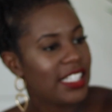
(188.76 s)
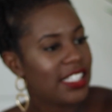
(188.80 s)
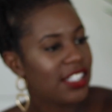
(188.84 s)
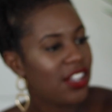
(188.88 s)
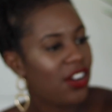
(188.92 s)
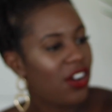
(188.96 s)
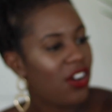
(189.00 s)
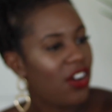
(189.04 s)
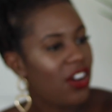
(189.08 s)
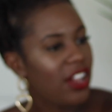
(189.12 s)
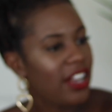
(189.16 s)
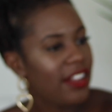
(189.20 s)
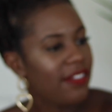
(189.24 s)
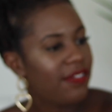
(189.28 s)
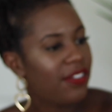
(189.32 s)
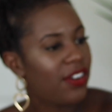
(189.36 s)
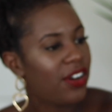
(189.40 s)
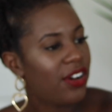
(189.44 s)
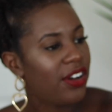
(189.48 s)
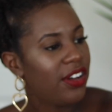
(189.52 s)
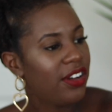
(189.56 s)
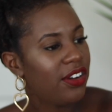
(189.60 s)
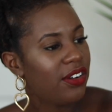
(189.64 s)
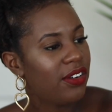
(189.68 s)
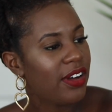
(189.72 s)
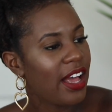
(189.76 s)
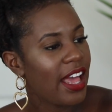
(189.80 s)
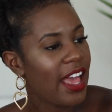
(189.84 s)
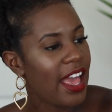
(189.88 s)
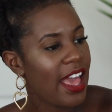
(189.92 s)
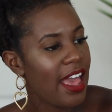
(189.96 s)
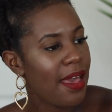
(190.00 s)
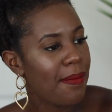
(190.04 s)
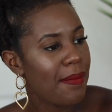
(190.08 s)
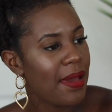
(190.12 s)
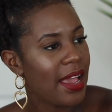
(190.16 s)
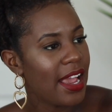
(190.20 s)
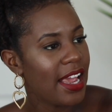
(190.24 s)
It's the olive oil
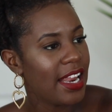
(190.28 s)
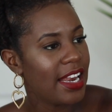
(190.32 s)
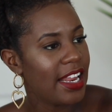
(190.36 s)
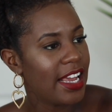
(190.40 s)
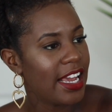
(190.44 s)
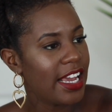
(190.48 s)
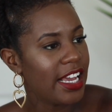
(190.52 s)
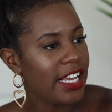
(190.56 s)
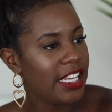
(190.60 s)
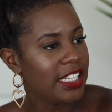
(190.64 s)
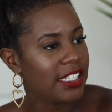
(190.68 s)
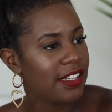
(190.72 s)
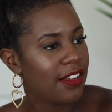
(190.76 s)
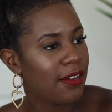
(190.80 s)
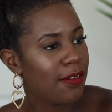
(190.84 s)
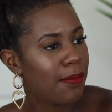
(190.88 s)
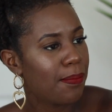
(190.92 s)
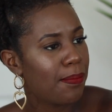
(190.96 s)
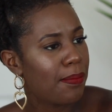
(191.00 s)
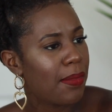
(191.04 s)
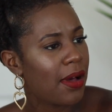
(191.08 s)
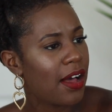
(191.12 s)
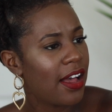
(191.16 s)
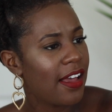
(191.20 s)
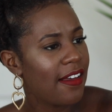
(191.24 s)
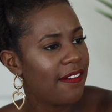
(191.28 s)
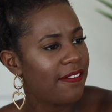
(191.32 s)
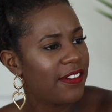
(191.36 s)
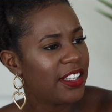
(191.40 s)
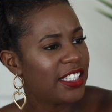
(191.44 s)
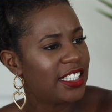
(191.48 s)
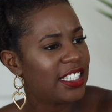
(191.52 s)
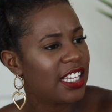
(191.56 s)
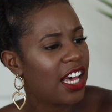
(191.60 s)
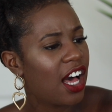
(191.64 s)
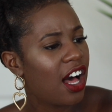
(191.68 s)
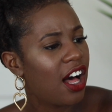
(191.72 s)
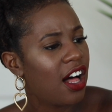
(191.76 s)
hair mayonnaise by
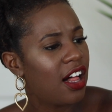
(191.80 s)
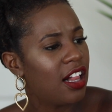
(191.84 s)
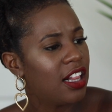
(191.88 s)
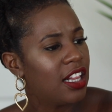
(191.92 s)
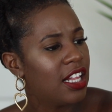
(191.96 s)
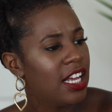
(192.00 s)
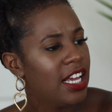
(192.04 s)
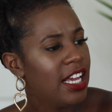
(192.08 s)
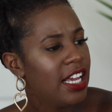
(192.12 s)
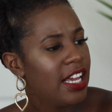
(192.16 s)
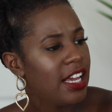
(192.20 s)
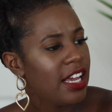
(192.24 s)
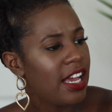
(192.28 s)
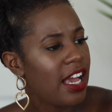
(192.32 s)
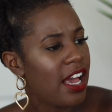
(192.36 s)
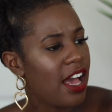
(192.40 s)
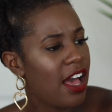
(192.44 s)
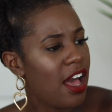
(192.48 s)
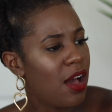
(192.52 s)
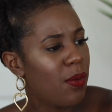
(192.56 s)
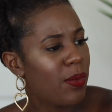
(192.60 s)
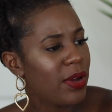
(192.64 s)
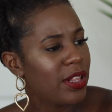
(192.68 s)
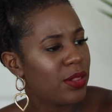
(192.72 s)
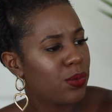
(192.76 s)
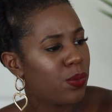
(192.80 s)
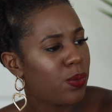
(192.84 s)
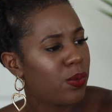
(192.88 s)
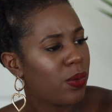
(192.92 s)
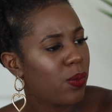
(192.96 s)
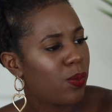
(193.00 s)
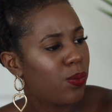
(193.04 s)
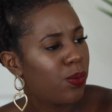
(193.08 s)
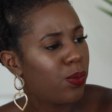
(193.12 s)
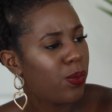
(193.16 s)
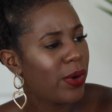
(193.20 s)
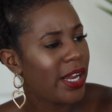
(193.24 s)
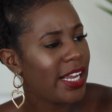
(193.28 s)
Vital
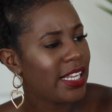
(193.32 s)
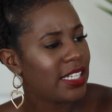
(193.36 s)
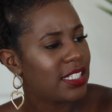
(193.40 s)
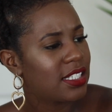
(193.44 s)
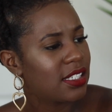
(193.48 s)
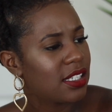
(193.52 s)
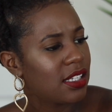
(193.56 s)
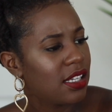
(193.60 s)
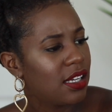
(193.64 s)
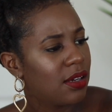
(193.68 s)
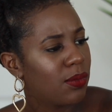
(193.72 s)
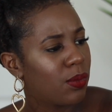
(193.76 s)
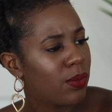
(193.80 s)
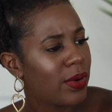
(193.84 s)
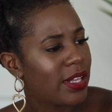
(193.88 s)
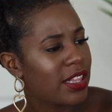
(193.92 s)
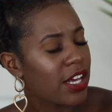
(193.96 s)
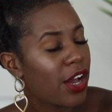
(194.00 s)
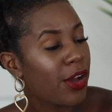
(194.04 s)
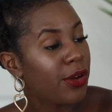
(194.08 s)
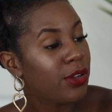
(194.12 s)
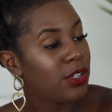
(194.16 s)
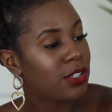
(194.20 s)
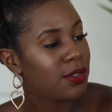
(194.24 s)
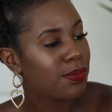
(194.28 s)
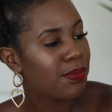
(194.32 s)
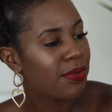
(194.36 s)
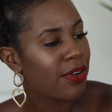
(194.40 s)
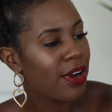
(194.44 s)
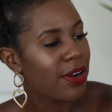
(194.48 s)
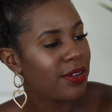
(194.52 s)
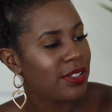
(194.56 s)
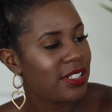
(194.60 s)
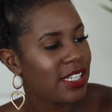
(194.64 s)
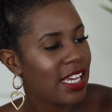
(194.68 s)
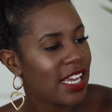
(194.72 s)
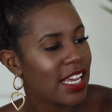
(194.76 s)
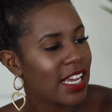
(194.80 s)
with oats
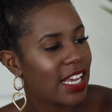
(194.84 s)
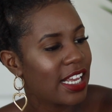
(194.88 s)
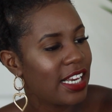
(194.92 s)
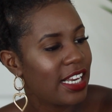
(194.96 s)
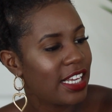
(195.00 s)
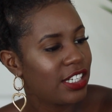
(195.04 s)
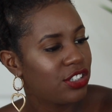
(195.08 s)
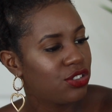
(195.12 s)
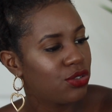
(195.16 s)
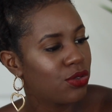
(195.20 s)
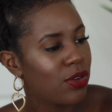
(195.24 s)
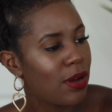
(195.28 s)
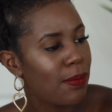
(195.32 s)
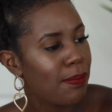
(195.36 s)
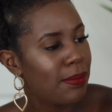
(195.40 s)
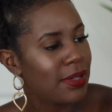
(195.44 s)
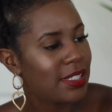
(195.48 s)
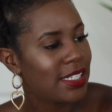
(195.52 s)
protein, cholesterol and